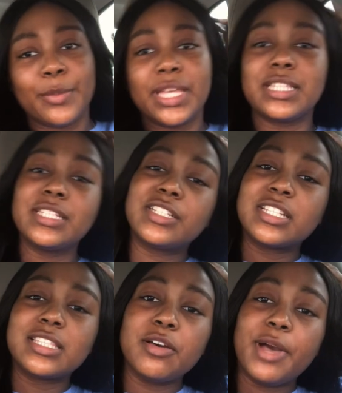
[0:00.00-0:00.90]
It's
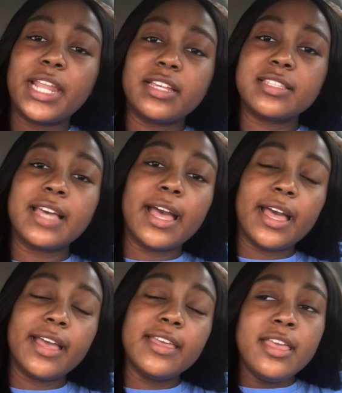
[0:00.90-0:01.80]
just so hot
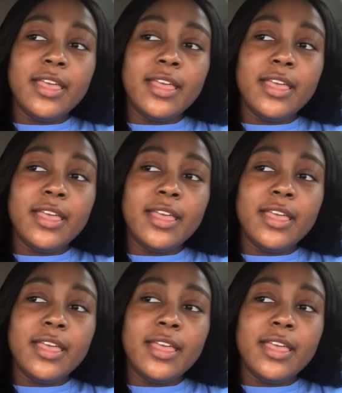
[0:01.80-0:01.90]
outside.